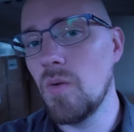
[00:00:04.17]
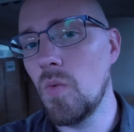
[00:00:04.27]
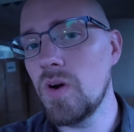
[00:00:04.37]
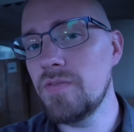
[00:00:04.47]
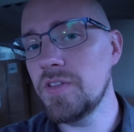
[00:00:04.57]

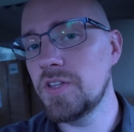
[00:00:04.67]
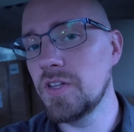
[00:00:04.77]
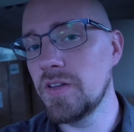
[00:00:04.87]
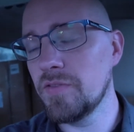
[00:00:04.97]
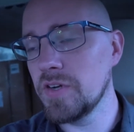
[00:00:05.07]
one of the
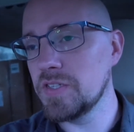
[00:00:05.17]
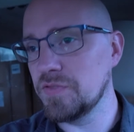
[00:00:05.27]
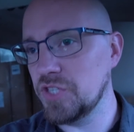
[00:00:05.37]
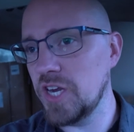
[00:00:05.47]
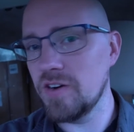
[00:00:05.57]
deliveries
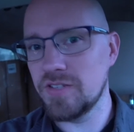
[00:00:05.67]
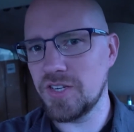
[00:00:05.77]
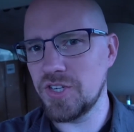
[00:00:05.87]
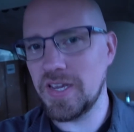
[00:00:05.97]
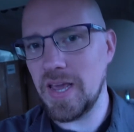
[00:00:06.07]
of chairs
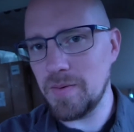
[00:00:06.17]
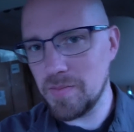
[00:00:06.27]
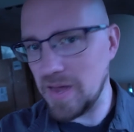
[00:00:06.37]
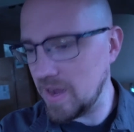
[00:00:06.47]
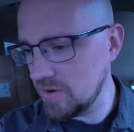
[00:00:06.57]
actually came to
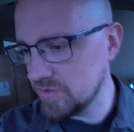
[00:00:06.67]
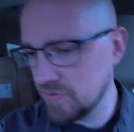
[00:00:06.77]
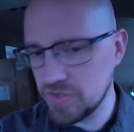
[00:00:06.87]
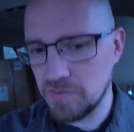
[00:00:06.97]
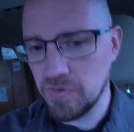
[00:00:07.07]
my house
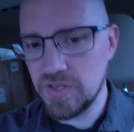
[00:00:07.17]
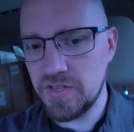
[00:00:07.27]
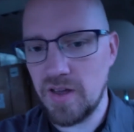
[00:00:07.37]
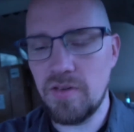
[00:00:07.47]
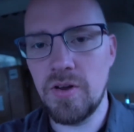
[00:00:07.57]
for some
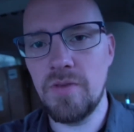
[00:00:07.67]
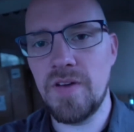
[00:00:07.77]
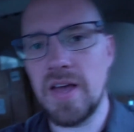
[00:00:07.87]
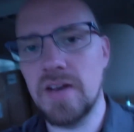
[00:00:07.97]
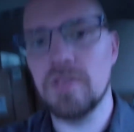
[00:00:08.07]
reason. I don't know if
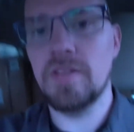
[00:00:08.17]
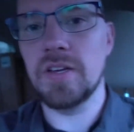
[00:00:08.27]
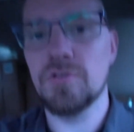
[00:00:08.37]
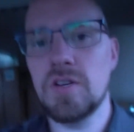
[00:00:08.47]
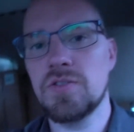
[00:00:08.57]
I entered the
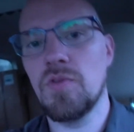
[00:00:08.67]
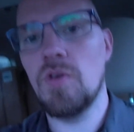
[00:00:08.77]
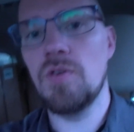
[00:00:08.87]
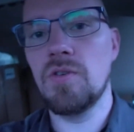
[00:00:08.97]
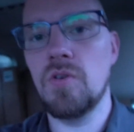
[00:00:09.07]
address
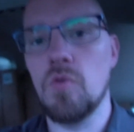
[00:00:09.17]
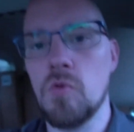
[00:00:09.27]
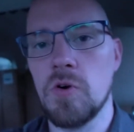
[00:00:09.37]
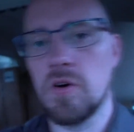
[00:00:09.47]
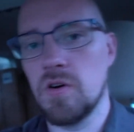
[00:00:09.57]
wrong
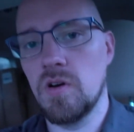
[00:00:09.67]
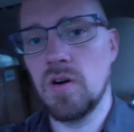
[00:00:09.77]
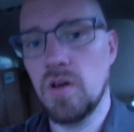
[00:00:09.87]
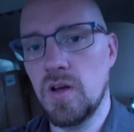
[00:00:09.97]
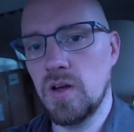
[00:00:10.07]
or
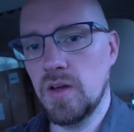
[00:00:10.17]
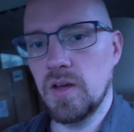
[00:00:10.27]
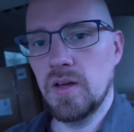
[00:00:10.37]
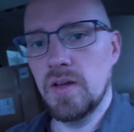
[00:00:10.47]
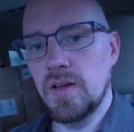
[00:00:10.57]

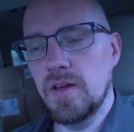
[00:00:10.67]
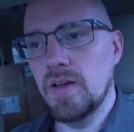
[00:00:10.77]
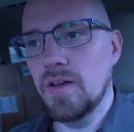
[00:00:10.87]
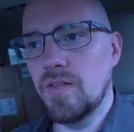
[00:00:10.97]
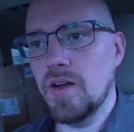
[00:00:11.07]

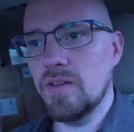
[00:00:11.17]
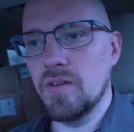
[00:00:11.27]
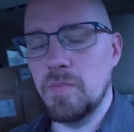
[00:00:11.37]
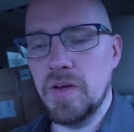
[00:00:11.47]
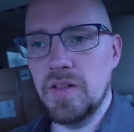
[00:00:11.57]
they got
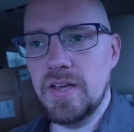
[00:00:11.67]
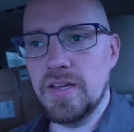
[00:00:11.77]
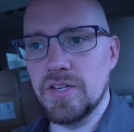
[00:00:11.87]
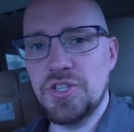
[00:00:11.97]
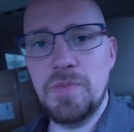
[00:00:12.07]
the billing
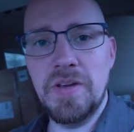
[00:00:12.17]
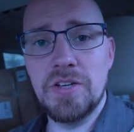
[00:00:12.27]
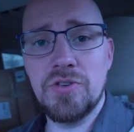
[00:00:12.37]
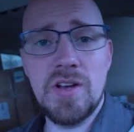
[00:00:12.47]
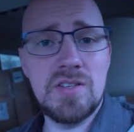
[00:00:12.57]
and shipping
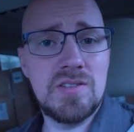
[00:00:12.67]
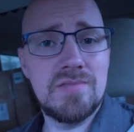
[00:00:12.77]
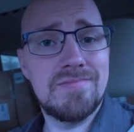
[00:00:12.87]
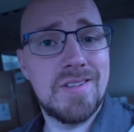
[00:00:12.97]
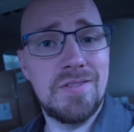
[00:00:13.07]
address
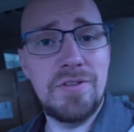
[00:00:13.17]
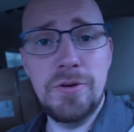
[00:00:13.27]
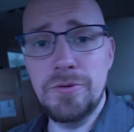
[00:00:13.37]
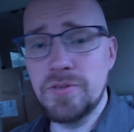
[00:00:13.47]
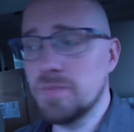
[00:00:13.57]

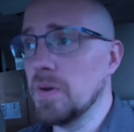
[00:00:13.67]
confused,